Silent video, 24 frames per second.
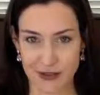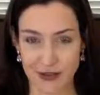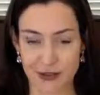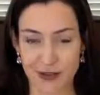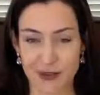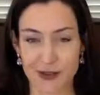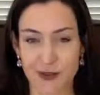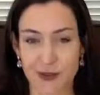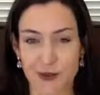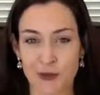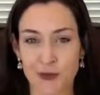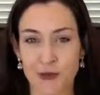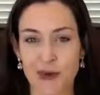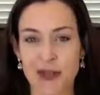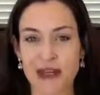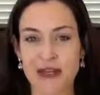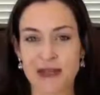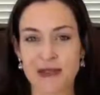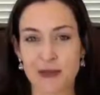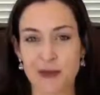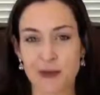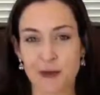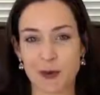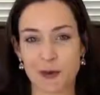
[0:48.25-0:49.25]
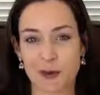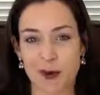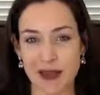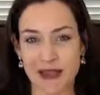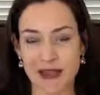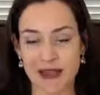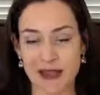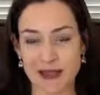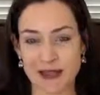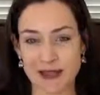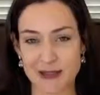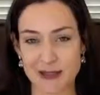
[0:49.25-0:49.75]
You can read some of my
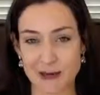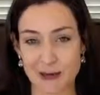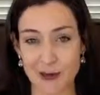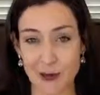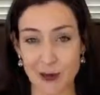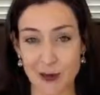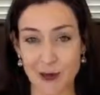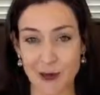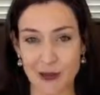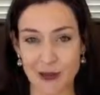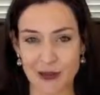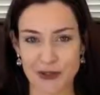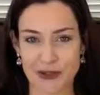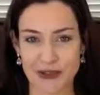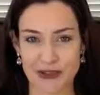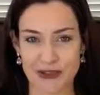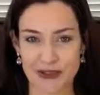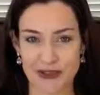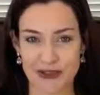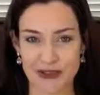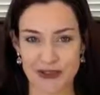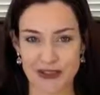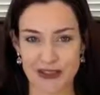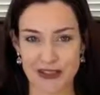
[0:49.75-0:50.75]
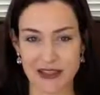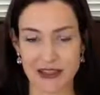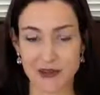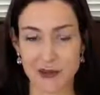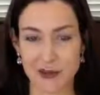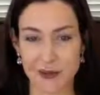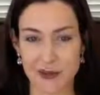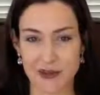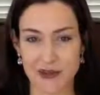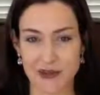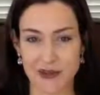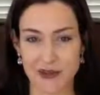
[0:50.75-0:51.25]
testimonials to see the
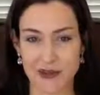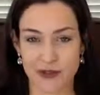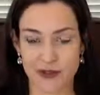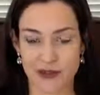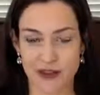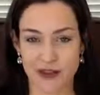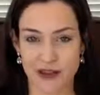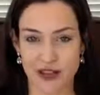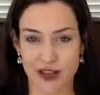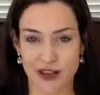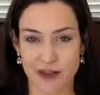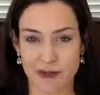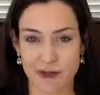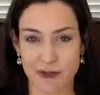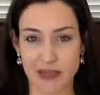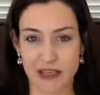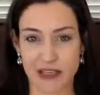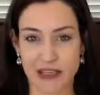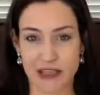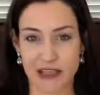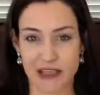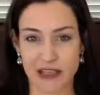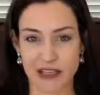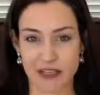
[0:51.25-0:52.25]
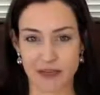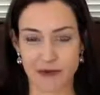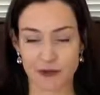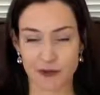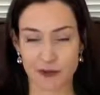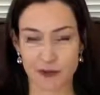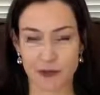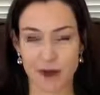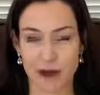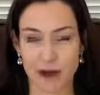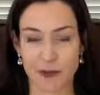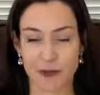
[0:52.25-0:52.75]
results I've been getting
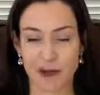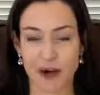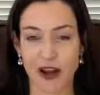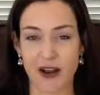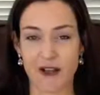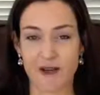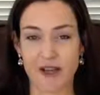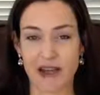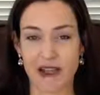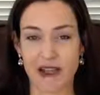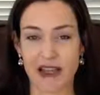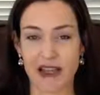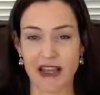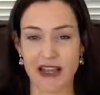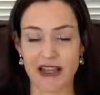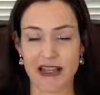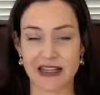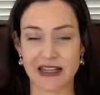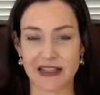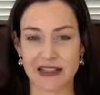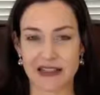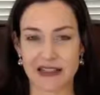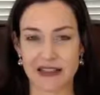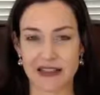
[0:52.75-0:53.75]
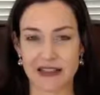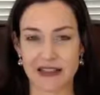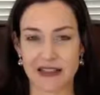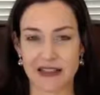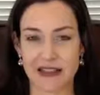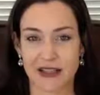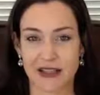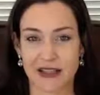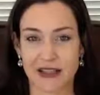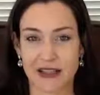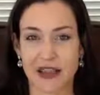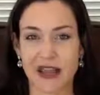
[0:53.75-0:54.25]
from my private clients.
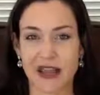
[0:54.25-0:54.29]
